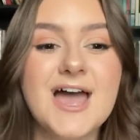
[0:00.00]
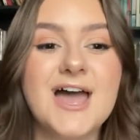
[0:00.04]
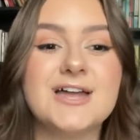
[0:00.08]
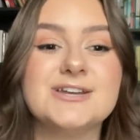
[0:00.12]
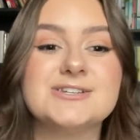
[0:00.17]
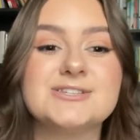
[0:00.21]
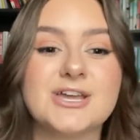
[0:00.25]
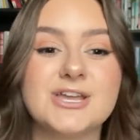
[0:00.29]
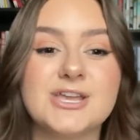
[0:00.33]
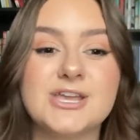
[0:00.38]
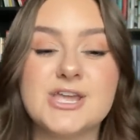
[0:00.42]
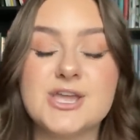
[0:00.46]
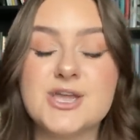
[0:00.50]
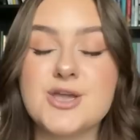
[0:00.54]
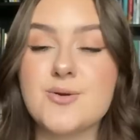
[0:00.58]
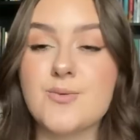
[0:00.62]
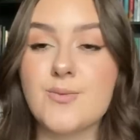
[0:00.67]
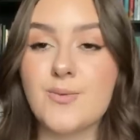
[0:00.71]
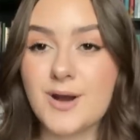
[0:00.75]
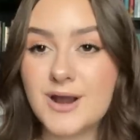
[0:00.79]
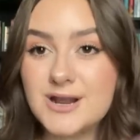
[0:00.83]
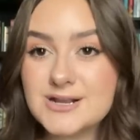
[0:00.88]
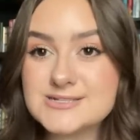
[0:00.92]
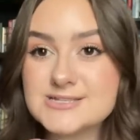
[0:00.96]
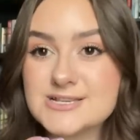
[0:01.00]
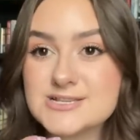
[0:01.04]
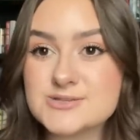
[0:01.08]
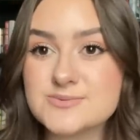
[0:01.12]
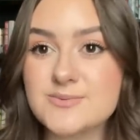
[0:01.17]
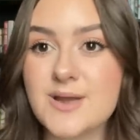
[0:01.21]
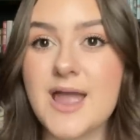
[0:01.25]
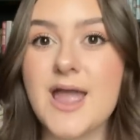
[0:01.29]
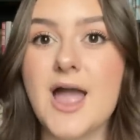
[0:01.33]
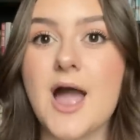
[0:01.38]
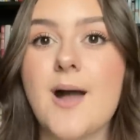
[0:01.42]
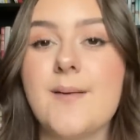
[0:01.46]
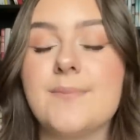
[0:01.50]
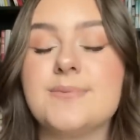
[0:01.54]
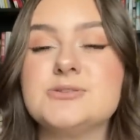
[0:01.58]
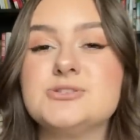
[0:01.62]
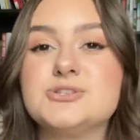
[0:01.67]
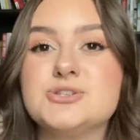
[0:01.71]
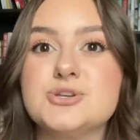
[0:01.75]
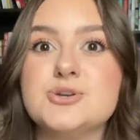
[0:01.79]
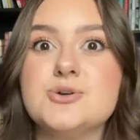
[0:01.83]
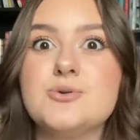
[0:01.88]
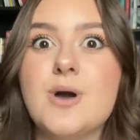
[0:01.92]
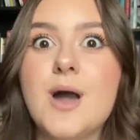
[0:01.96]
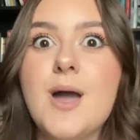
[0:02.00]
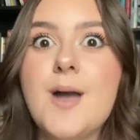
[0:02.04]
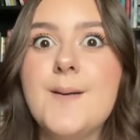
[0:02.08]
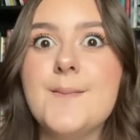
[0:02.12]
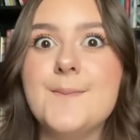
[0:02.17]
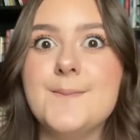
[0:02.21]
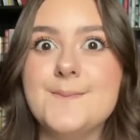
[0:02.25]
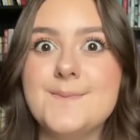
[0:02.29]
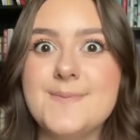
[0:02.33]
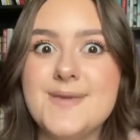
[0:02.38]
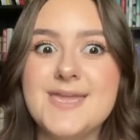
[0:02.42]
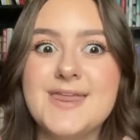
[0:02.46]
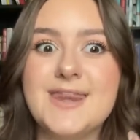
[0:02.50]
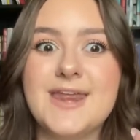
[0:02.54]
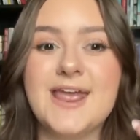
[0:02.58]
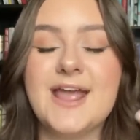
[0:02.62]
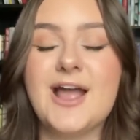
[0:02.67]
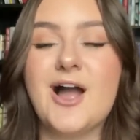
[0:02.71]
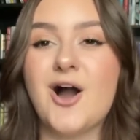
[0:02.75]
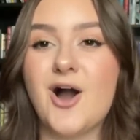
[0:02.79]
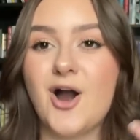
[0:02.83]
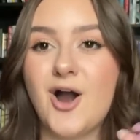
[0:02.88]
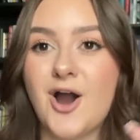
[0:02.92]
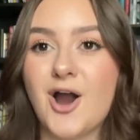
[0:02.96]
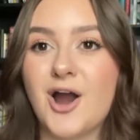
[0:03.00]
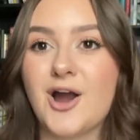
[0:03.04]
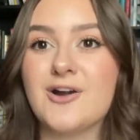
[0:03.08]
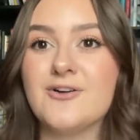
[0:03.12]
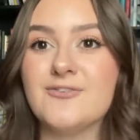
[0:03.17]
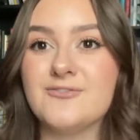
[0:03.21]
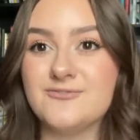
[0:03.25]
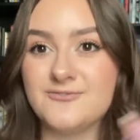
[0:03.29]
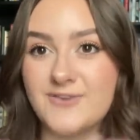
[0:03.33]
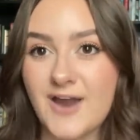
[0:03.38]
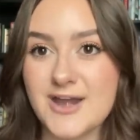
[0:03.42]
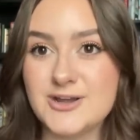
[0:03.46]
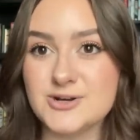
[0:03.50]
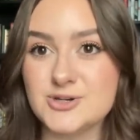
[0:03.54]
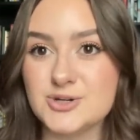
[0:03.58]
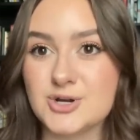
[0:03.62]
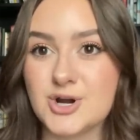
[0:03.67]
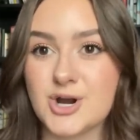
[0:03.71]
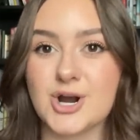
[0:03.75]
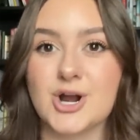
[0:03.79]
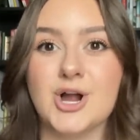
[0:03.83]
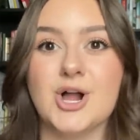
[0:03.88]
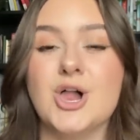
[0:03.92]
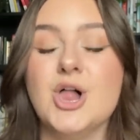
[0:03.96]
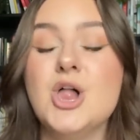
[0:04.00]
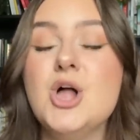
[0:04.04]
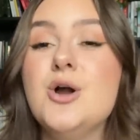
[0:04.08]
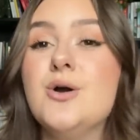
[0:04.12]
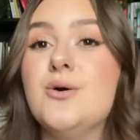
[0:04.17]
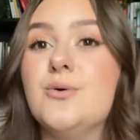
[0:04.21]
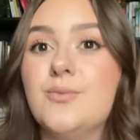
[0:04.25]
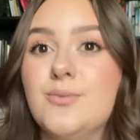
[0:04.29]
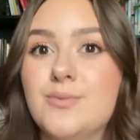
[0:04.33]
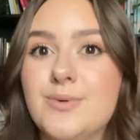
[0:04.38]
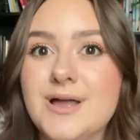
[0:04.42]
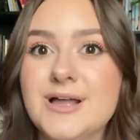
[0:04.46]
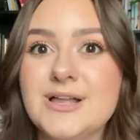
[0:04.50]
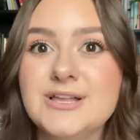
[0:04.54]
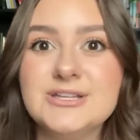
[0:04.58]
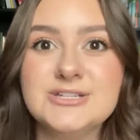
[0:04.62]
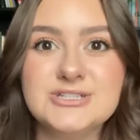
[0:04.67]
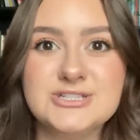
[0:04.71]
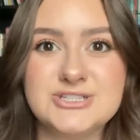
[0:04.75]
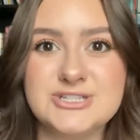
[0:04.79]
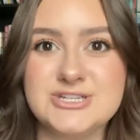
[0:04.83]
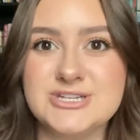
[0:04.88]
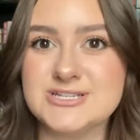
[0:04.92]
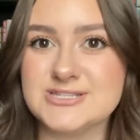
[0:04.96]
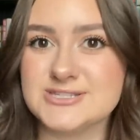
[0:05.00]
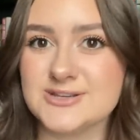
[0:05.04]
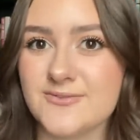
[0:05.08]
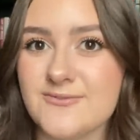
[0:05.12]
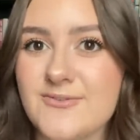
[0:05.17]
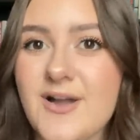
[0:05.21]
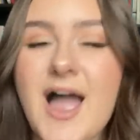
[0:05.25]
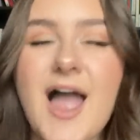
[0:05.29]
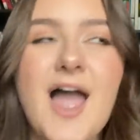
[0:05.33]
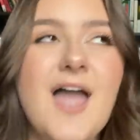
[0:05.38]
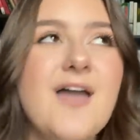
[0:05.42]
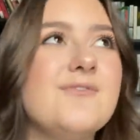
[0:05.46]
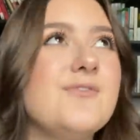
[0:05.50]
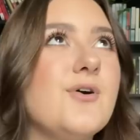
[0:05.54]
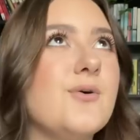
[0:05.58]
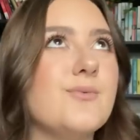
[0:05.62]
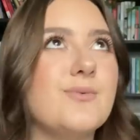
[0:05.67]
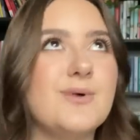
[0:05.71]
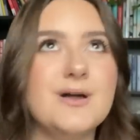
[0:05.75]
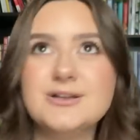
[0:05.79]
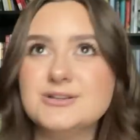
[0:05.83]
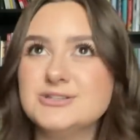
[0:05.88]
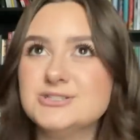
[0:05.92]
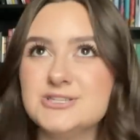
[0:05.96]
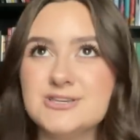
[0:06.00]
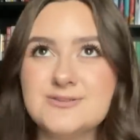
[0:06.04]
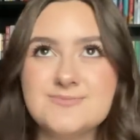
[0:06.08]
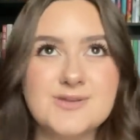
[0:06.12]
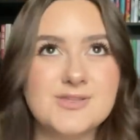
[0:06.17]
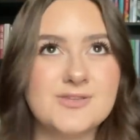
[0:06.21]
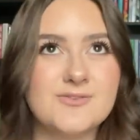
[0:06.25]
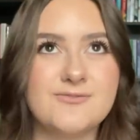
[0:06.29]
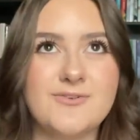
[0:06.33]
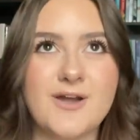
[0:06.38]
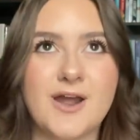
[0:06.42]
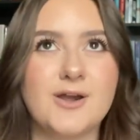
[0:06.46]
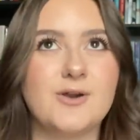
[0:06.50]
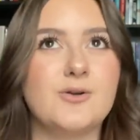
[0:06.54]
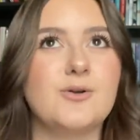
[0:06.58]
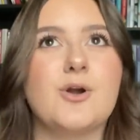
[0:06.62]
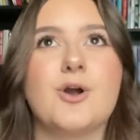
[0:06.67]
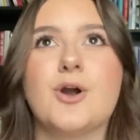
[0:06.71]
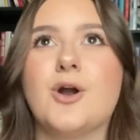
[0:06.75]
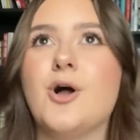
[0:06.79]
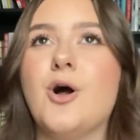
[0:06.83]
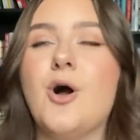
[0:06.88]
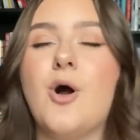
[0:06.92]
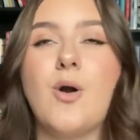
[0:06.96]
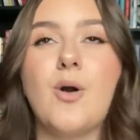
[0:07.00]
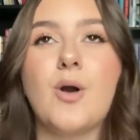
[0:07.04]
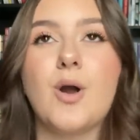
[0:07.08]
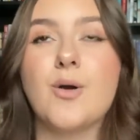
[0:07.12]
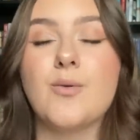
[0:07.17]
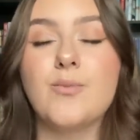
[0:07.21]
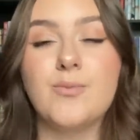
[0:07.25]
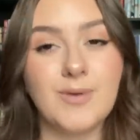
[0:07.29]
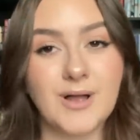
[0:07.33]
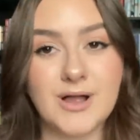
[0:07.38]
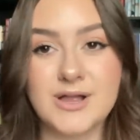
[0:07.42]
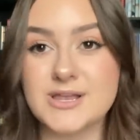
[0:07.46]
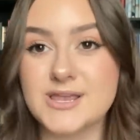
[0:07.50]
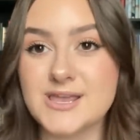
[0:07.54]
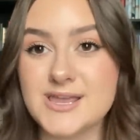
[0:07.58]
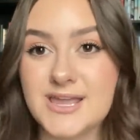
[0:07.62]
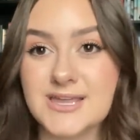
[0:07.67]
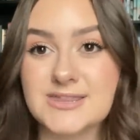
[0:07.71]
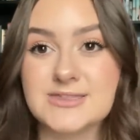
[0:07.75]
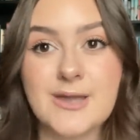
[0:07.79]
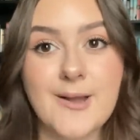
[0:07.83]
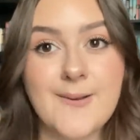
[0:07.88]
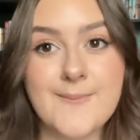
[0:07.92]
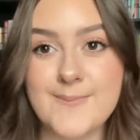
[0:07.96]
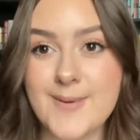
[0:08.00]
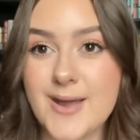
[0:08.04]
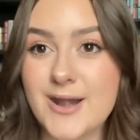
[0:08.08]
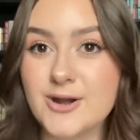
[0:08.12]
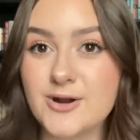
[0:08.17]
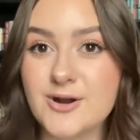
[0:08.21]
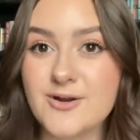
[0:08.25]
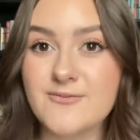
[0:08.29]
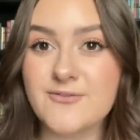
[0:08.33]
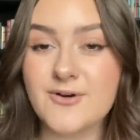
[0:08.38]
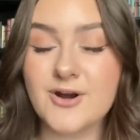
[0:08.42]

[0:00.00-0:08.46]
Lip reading: until he works his way up to meeting our final girl. Will she survive? Will she be the final girl, or will he get the better of